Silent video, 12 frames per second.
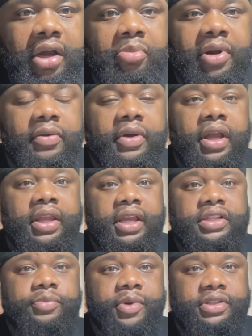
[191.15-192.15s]
But I
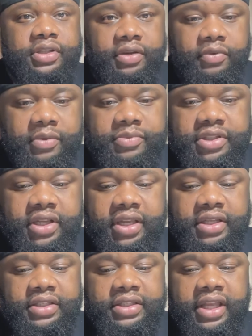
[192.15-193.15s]
guess basically what I'm saying
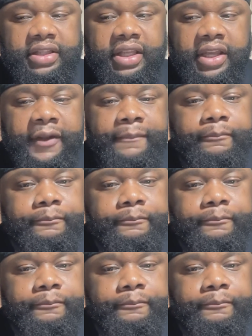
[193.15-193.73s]
is that they